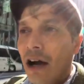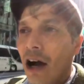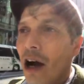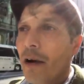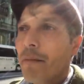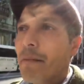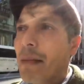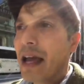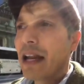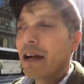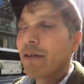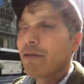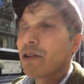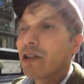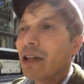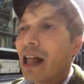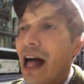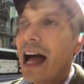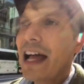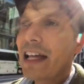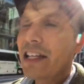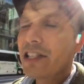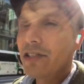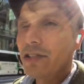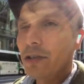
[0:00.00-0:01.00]
are made of
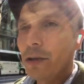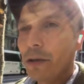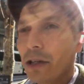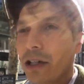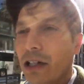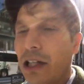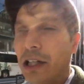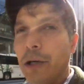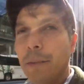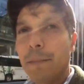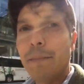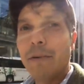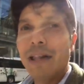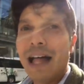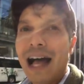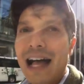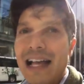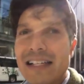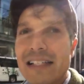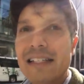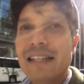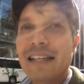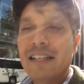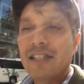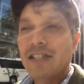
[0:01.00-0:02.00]
glass or clear
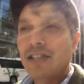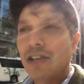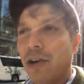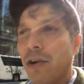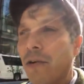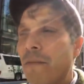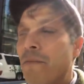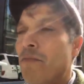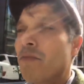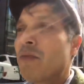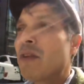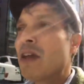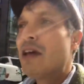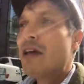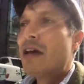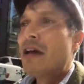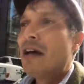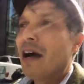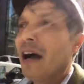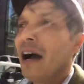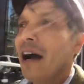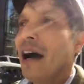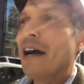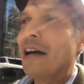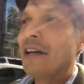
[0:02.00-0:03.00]
plastic, so
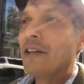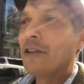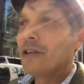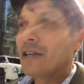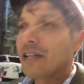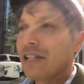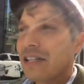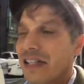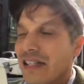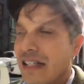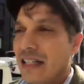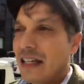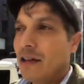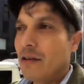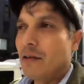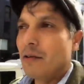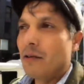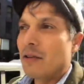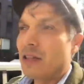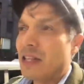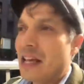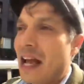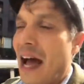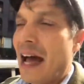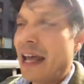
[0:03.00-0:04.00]
uh, you can
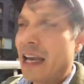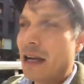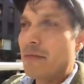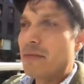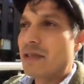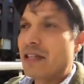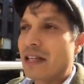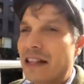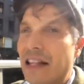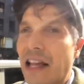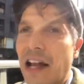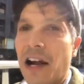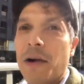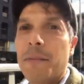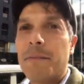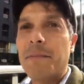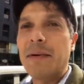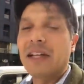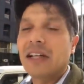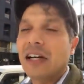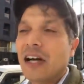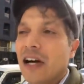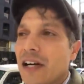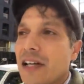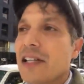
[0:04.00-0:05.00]
see the items in there
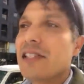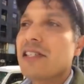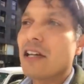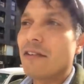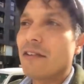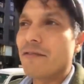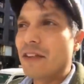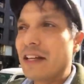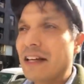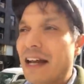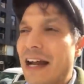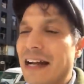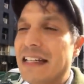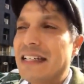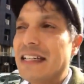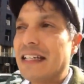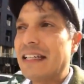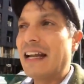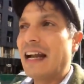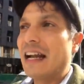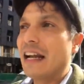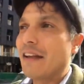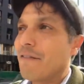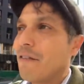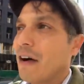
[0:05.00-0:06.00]
because of the
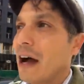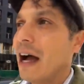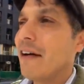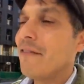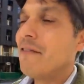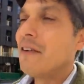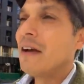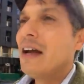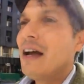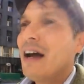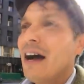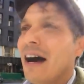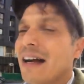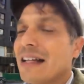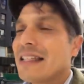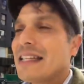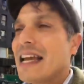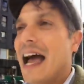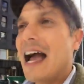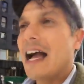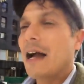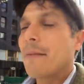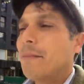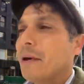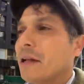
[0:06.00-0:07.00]
1995
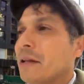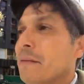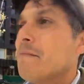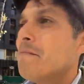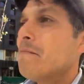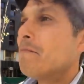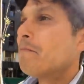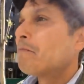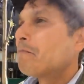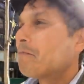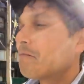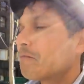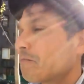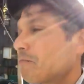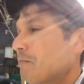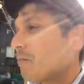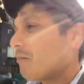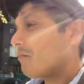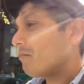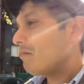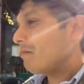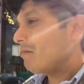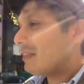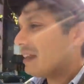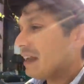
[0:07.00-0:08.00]
attack. But
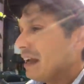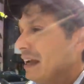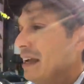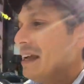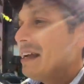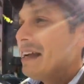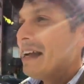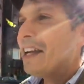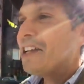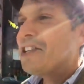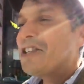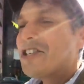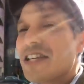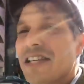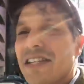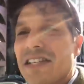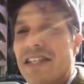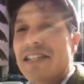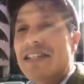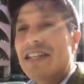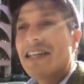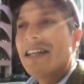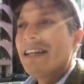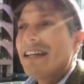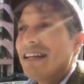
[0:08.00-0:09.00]
it
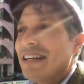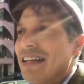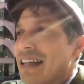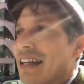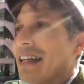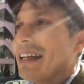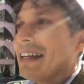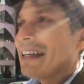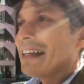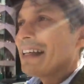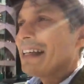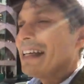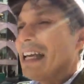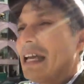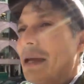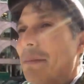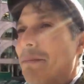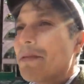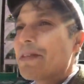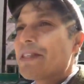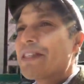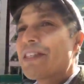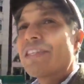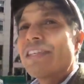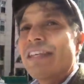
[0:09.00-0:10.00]
just
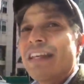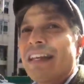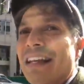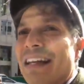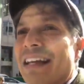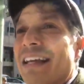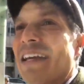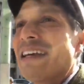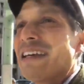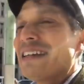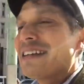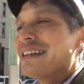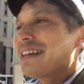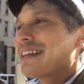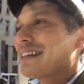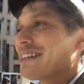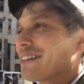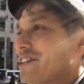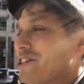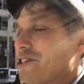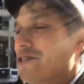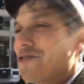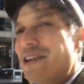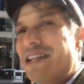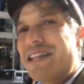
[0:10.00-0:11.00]
keeps the
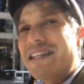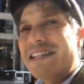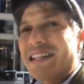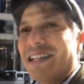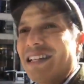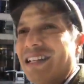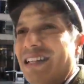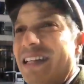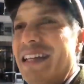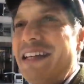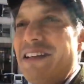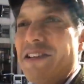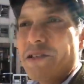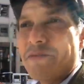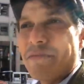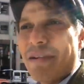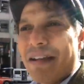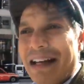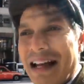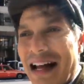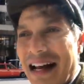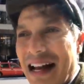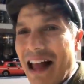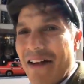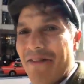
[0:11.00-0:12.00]
street's cleaner by
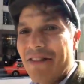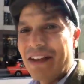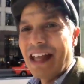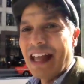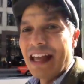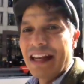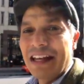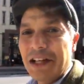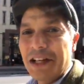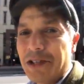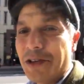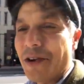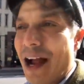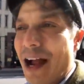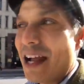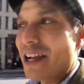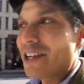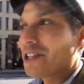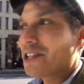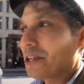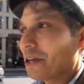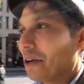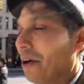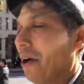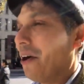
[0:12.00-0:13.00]
not having any
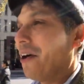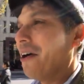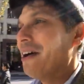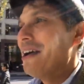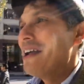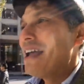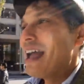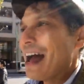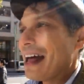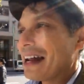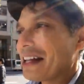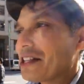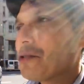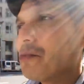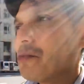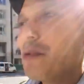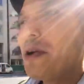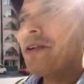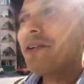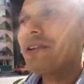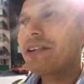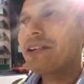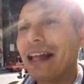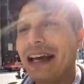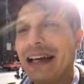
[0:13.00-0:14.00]
trash at all. And it's
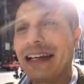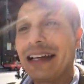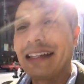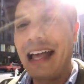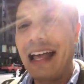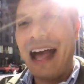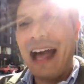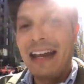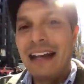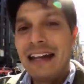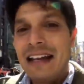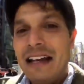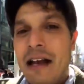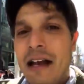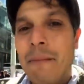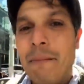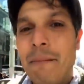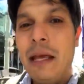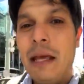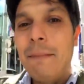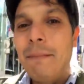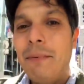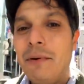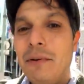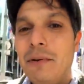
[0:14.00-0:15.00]
weird like that.
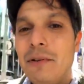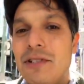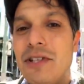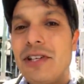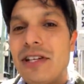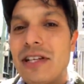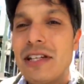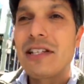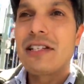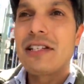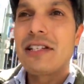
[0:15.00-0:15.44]
People just